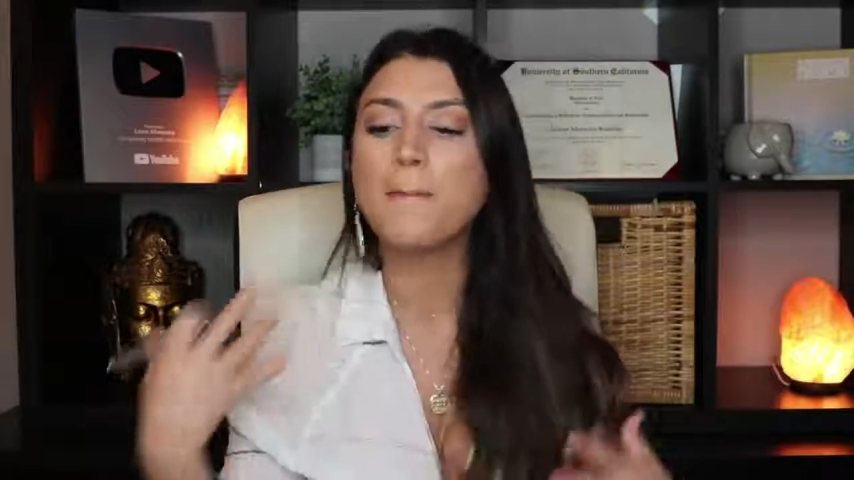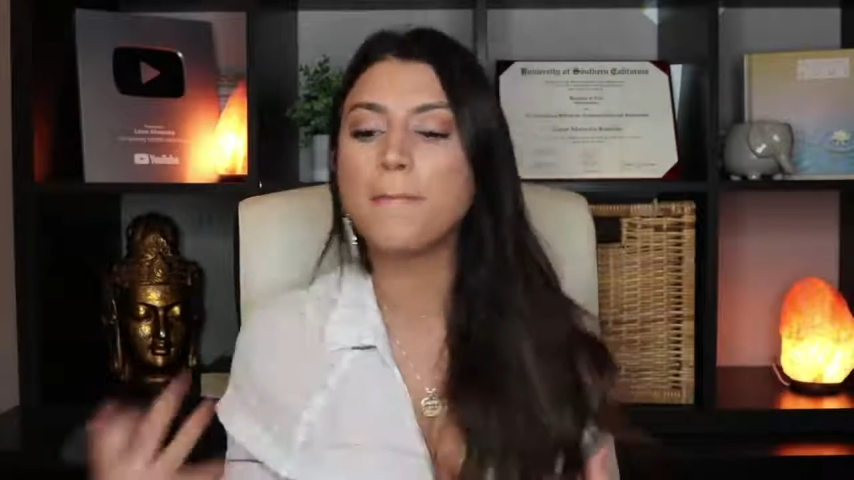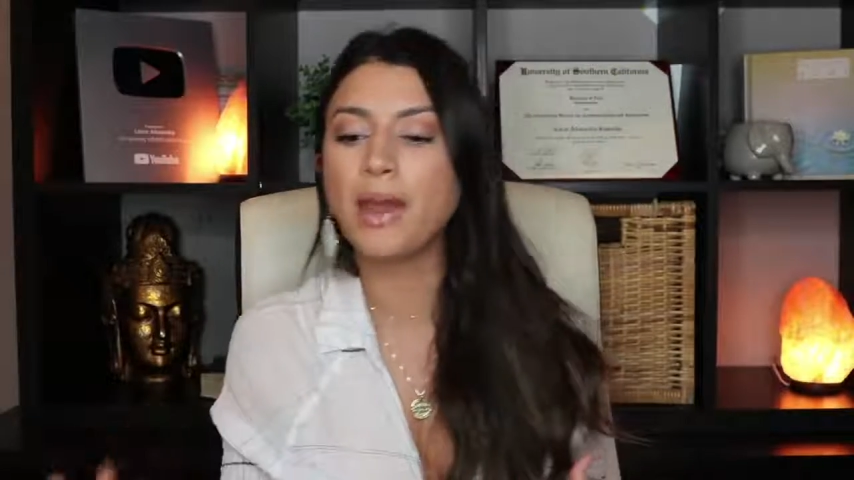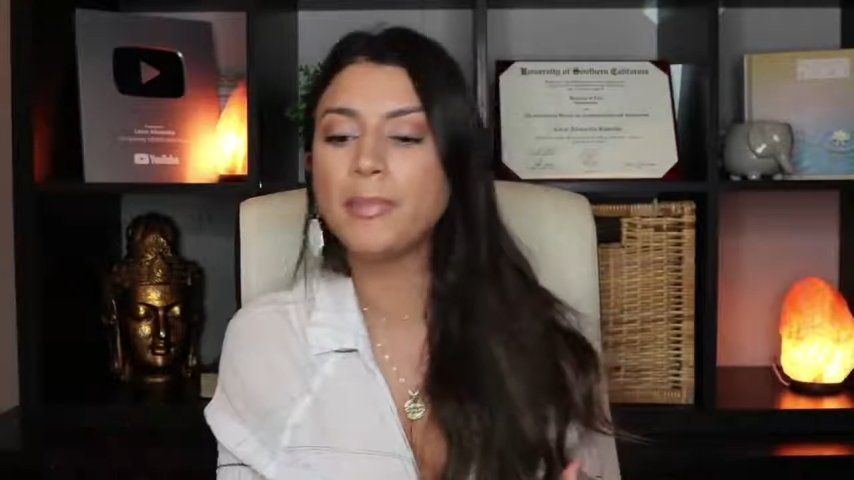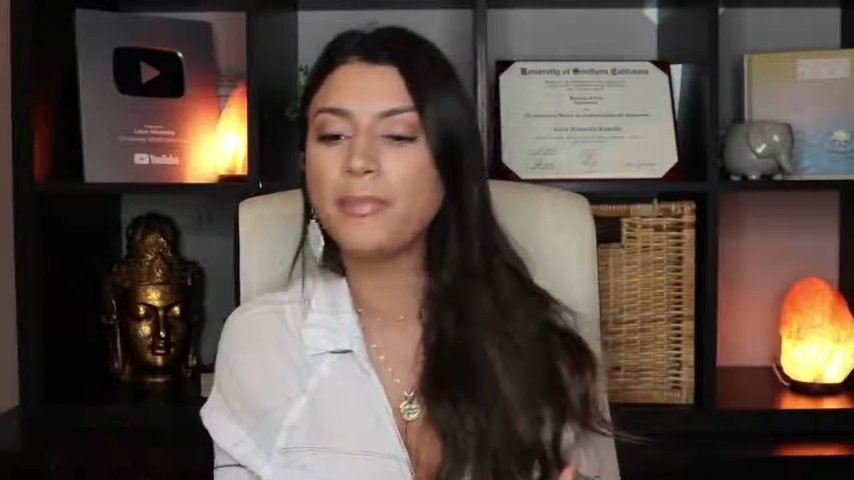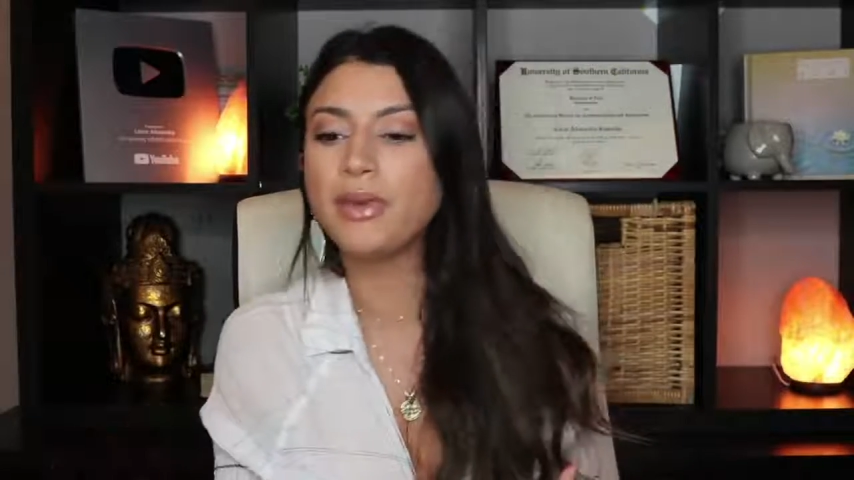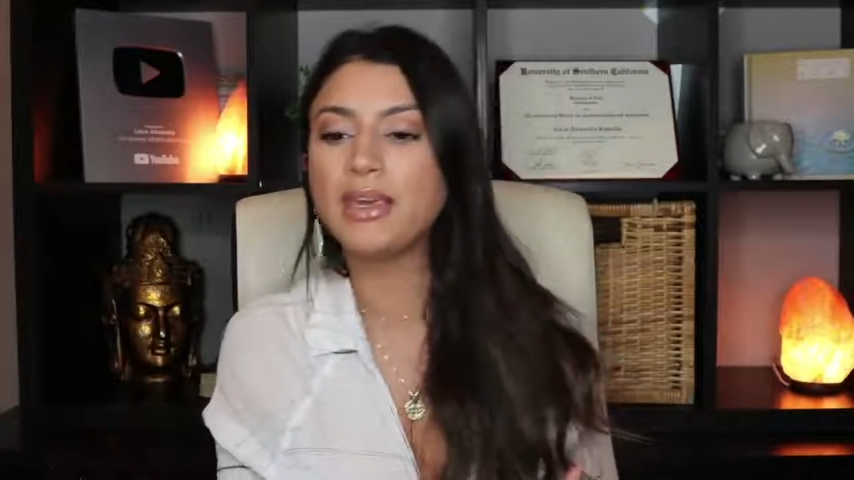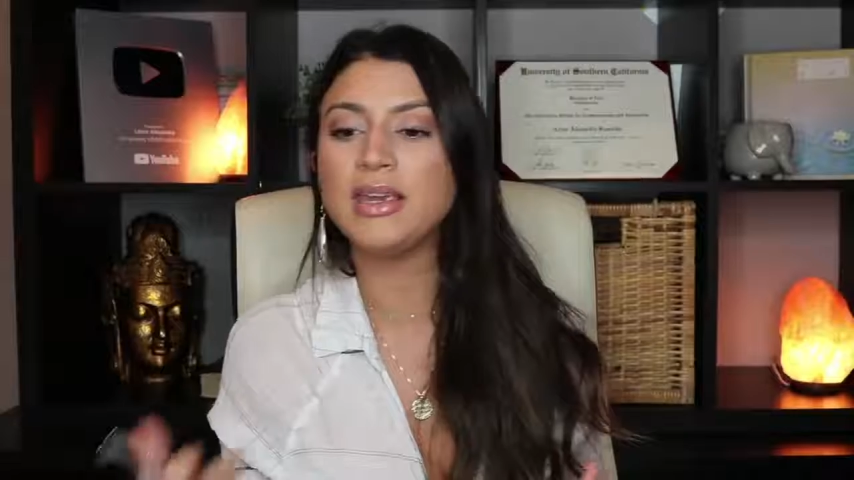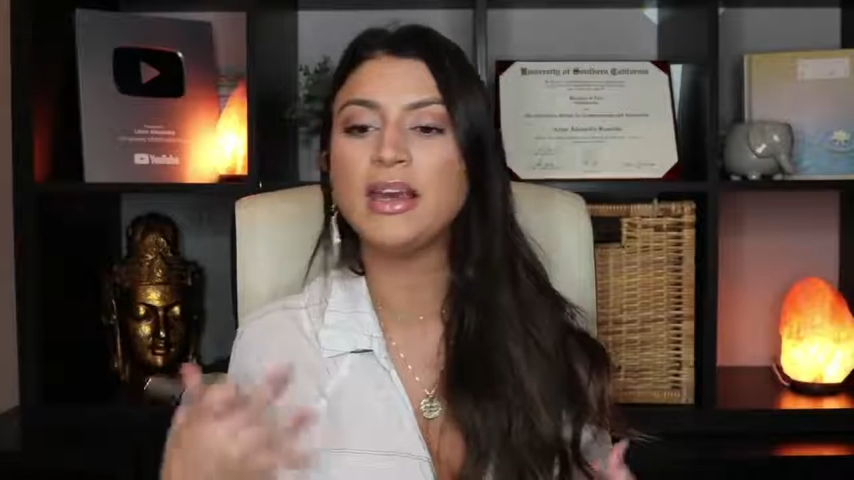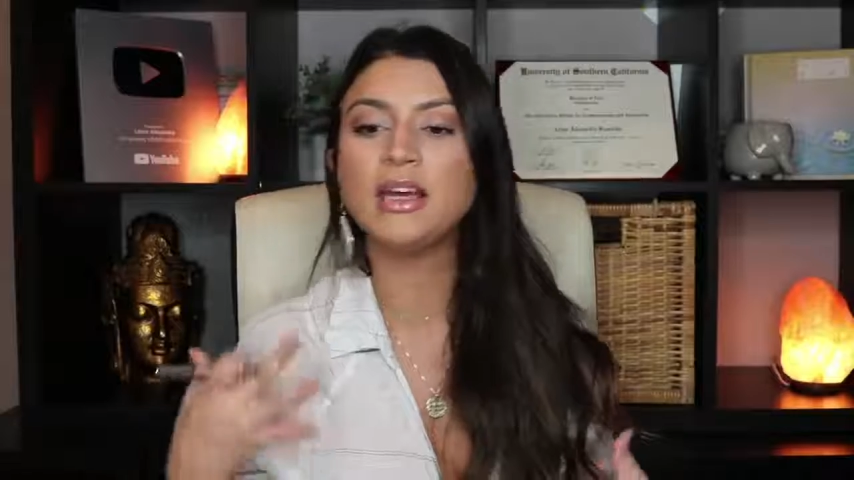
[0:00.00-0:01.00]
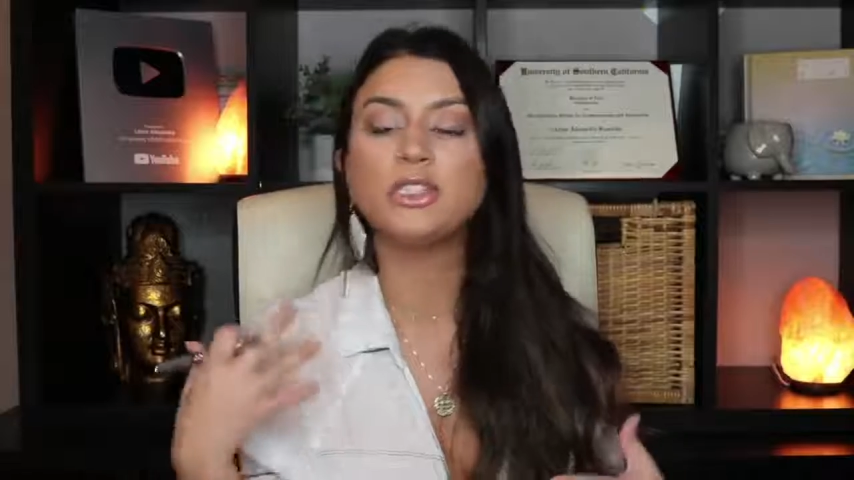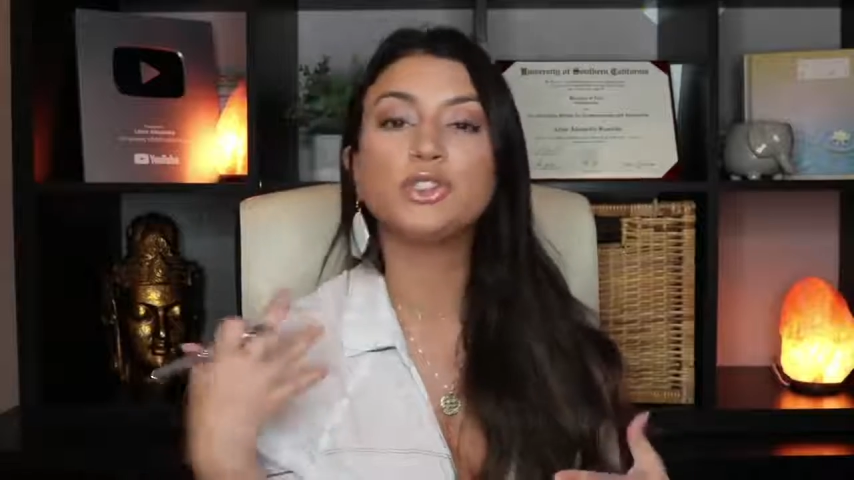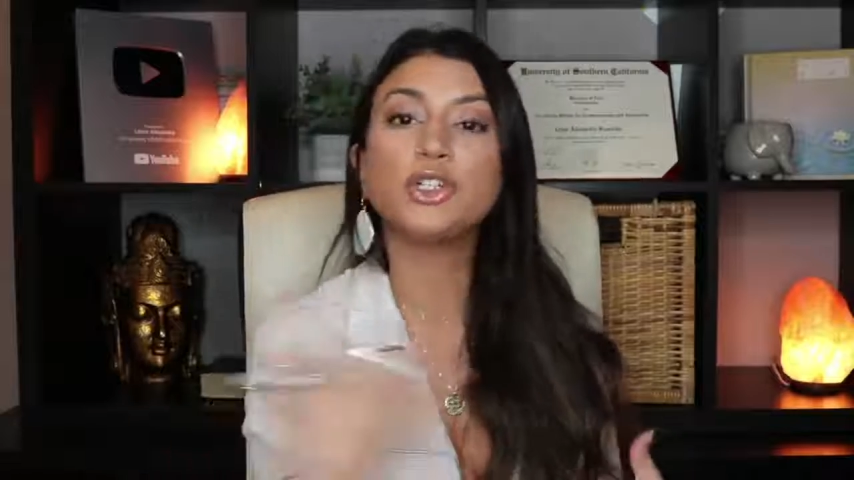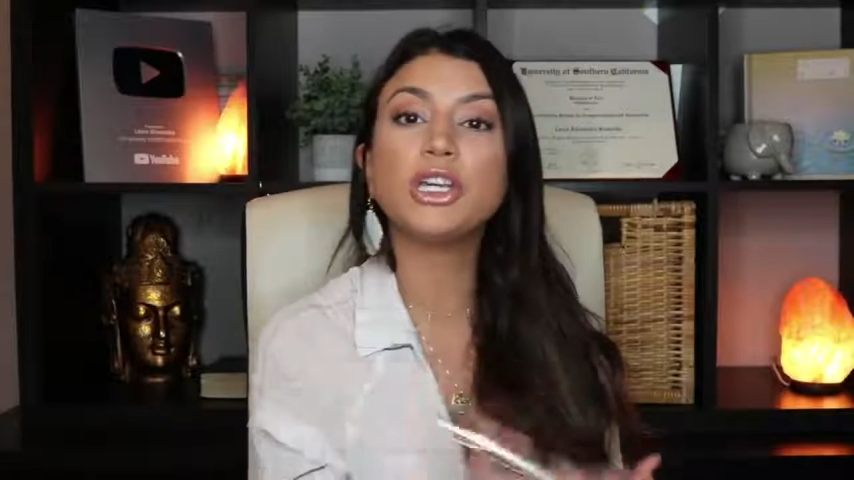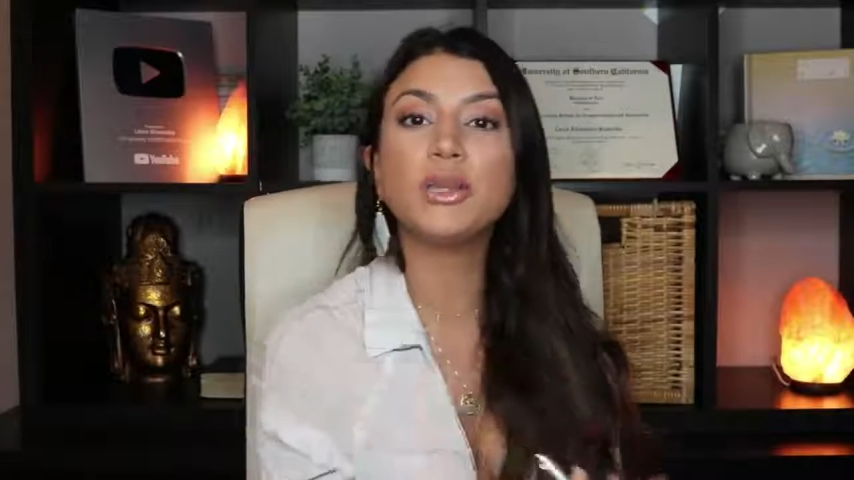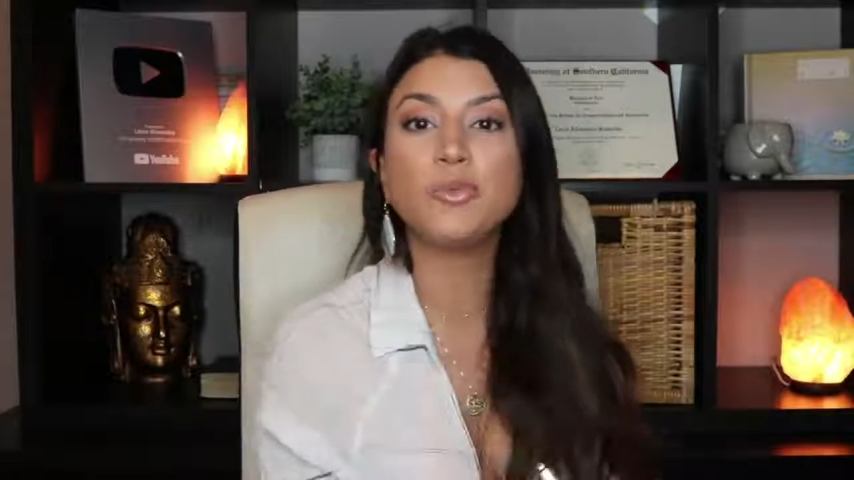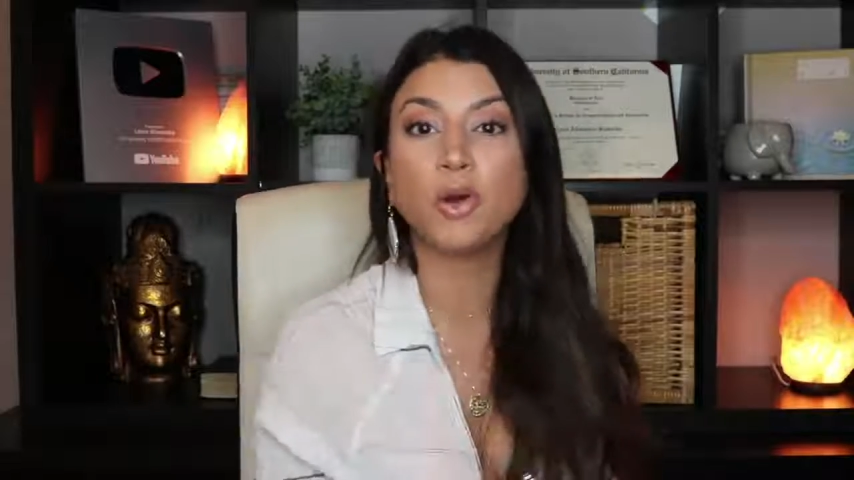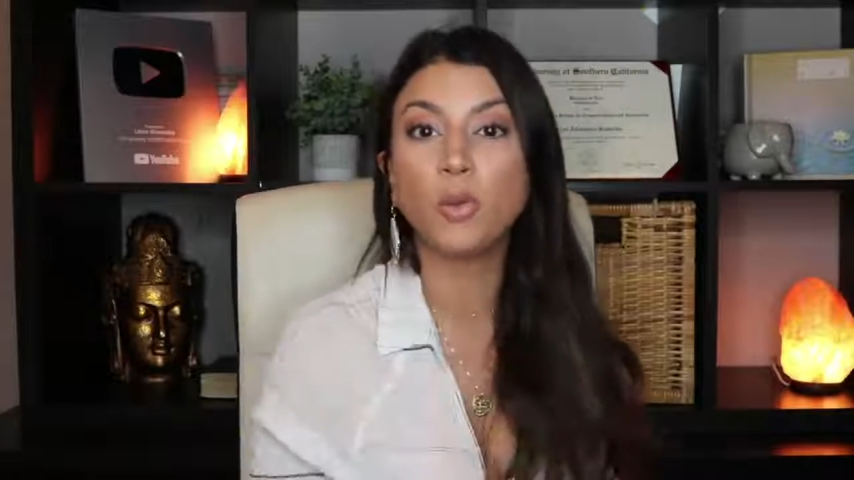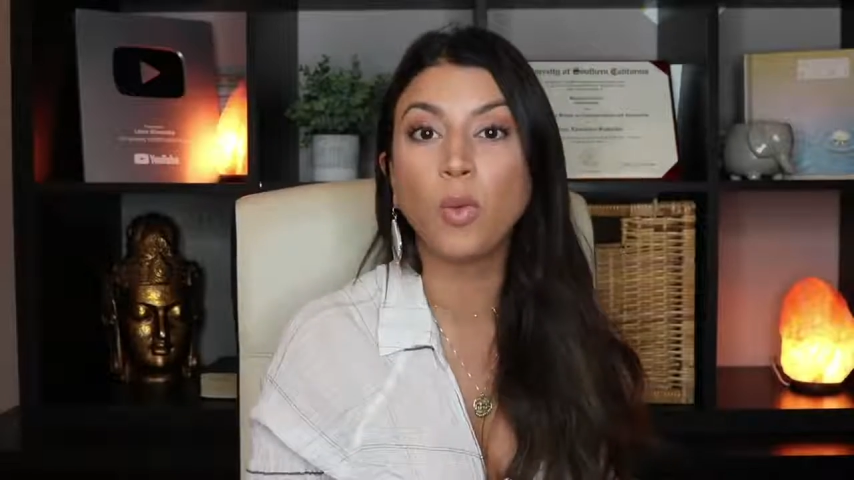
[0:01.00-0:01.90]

might be drinking more